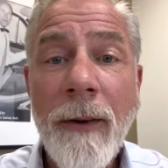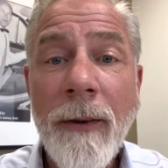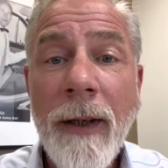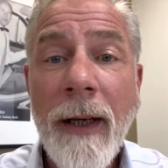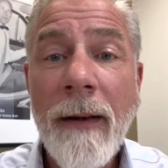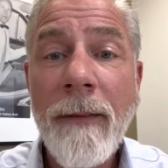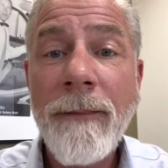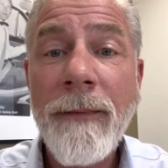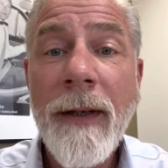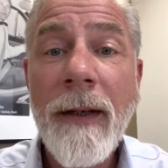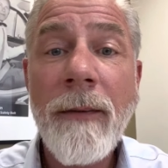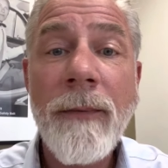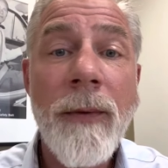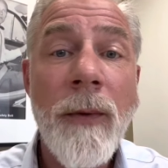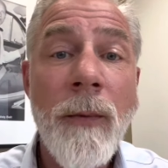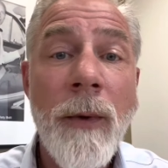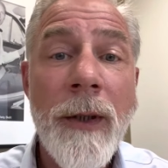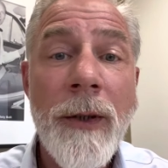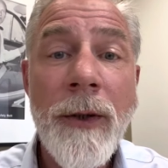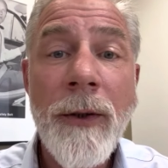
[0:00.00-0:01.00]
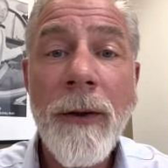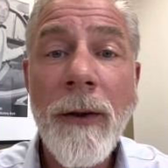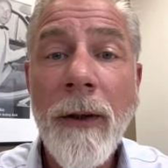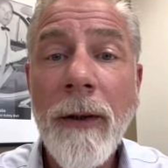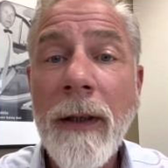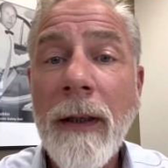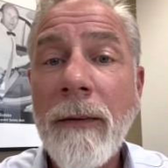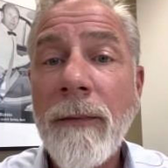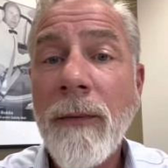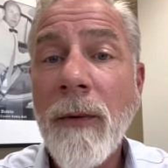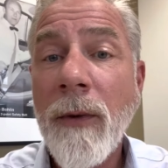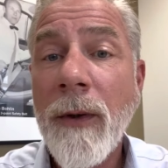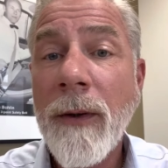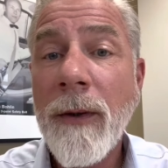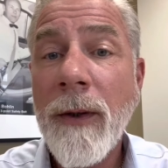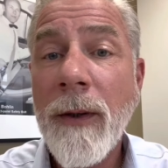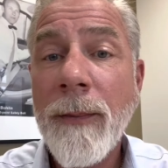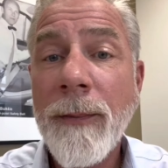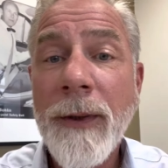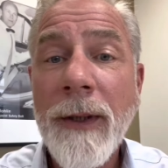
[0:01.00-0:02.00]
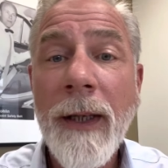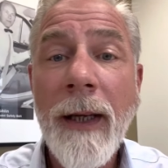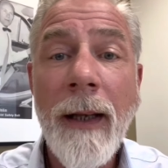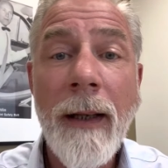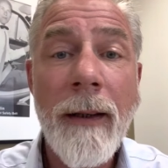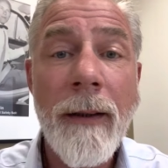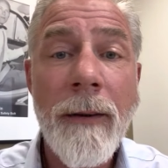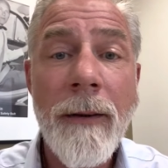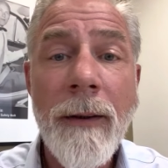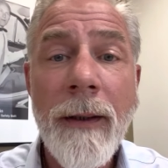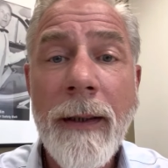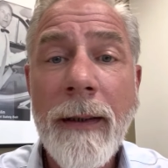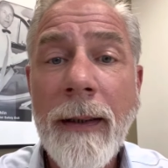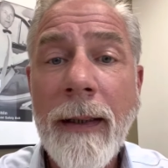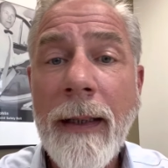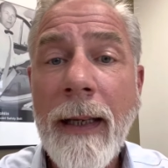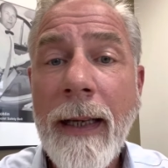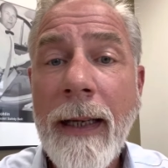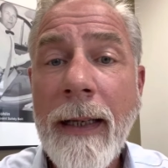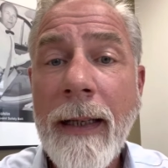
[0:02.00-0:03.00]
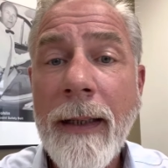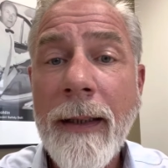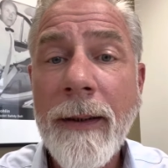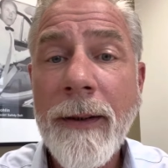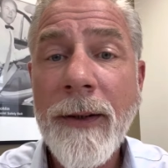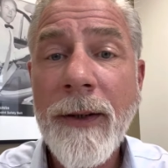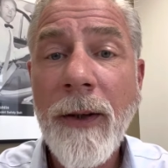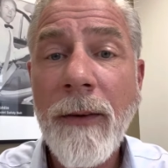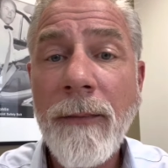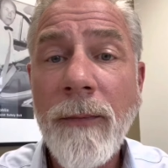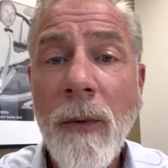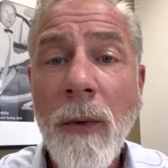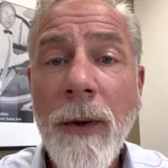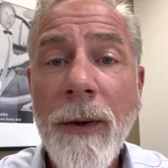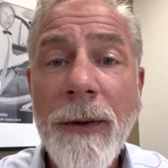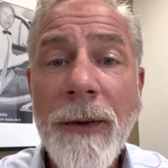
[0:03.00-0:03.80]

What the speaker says: get a feel for what you're looking for in terms of color and so forth.